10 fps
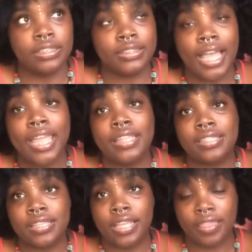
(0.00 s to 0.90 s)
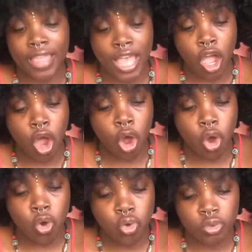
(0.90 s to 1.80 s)
light that
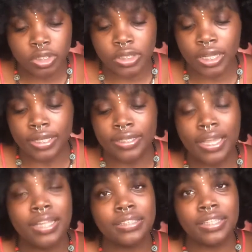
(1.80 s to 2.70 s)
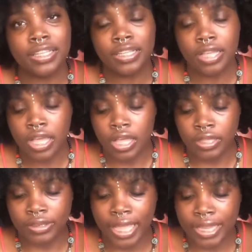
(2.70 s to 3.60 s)
holds conducting
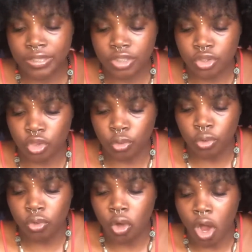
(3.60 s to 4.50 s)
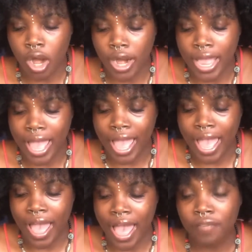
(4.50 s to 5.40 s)
light through our
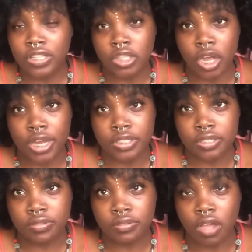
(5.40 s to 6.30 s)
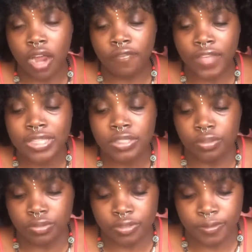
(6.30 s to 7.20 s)
avatars, our vessels.